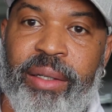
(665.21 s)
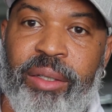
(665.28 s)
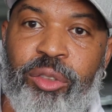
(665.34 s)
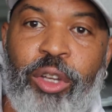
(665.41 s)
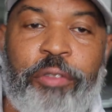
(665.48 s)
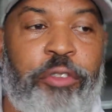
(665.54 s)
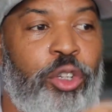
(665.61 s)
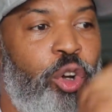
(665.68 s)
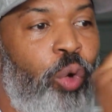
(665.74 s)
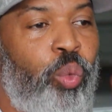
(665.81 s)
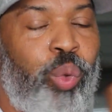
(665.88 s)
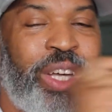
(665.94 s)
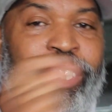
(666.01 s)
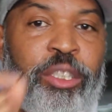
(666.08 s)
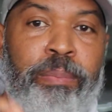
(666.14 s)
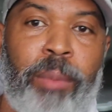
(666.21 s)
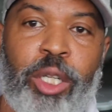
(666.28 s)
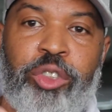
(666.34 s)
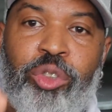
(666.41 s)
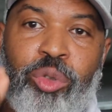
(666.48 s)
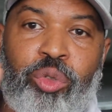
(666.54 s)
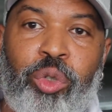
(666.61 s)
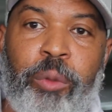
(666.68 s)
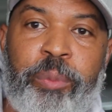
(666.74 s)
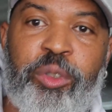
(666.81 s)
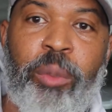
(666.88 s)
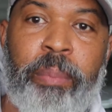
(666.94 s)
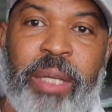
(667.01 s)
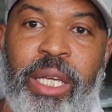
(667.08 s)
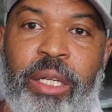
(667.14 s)
You have to know which muscle groups
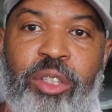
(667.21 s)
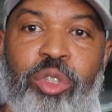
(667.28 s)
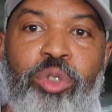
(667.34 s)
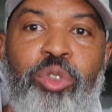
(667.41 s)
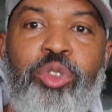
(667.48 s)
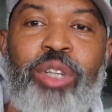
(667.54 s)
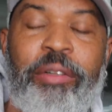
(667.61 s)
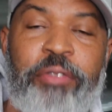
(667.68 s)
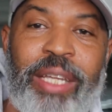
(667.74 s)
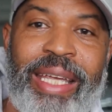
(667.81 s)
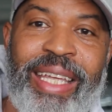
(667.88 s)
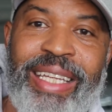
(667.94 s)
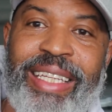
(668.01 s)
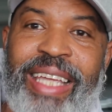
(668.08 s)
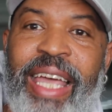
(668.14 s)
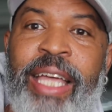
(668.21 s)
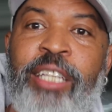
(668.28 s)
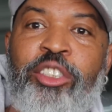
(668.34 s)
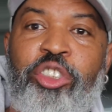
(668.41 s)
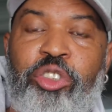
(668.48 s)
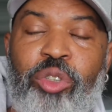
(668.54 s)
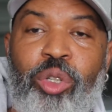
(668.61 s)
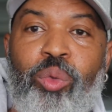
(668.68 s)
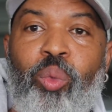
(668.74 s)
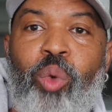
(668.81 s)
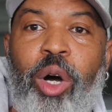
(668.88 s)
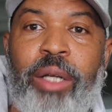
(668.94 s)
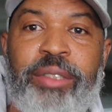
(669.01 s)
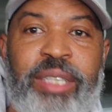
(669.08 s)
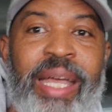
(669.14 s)
are being used. You have to engage certain
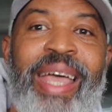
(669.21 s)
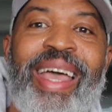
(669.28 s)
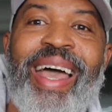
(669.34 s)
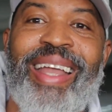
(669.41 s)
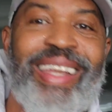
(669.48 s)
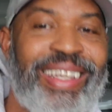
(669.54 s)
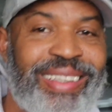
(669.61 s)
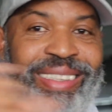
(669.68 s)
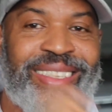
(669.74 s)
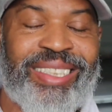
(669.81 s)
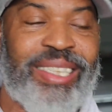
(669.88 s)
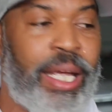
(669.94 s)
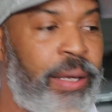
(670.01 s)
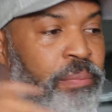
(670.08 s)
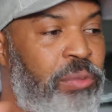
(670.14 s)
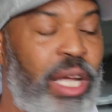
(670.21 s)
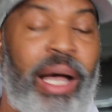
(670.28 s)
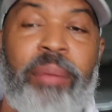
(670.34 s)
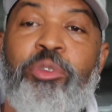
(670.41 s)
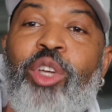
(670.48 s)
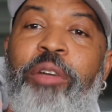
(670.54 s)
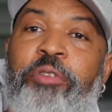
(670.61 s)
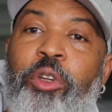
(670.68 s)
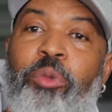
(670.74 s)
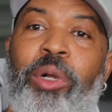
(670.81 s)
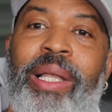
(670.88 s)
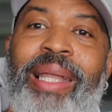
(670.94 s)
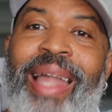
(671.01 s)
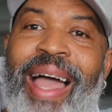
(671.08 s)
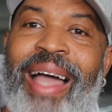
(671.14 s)
ones, and at the same time, you have to
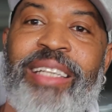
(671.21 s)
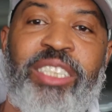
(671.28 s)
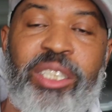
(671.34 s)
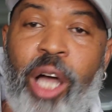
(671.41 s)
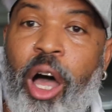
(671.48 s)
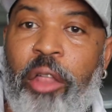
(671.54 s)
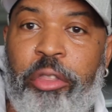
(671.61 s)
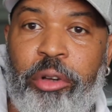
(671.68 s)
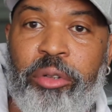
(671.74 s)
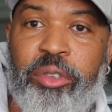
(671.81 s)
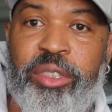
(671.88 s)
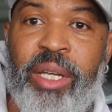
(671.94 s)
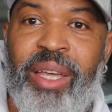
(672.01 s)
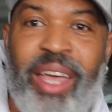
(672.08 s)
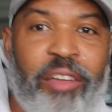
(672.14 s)
relax others.